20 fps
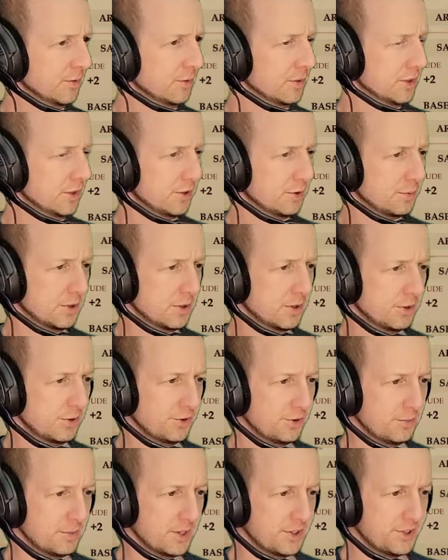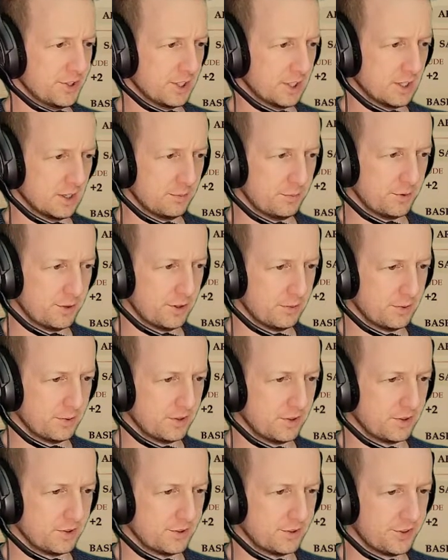Spells and magic come to them
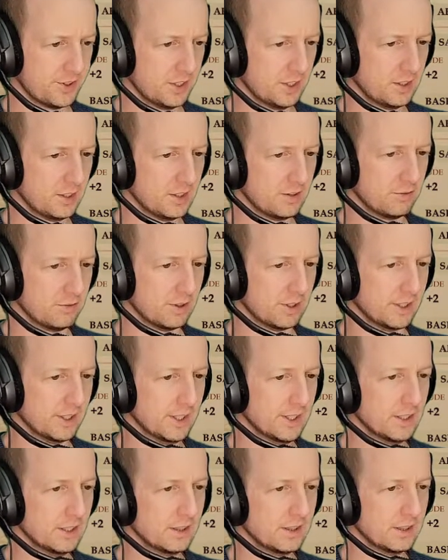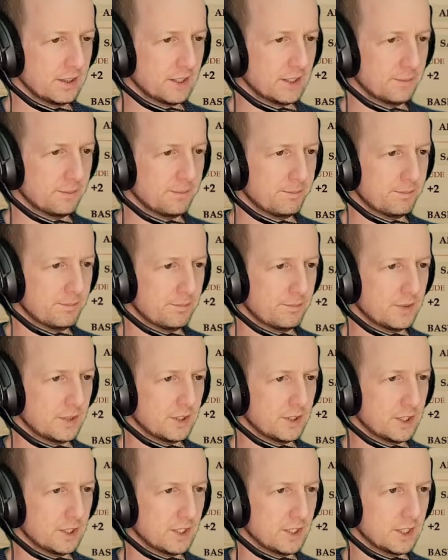instinctively. Yep,
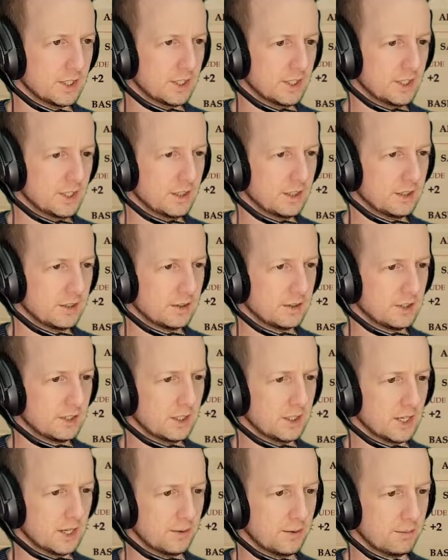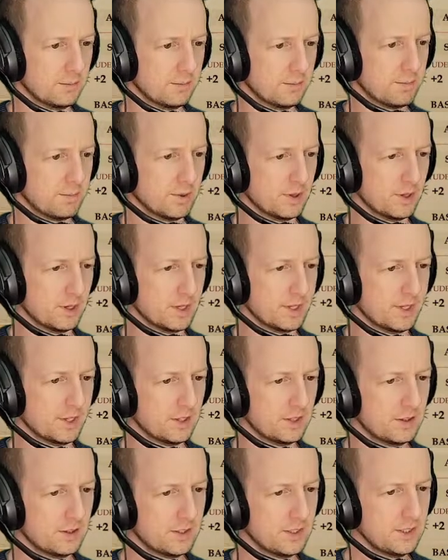okay. You get a
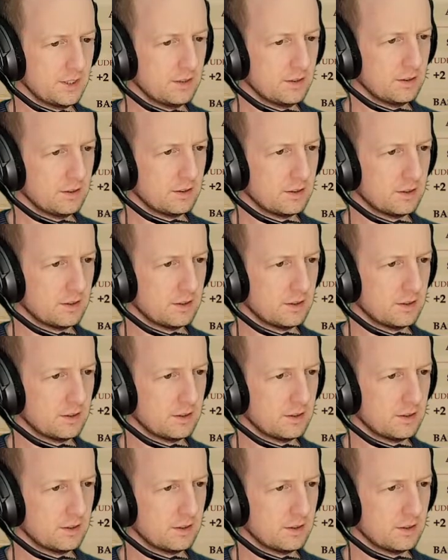bloodline,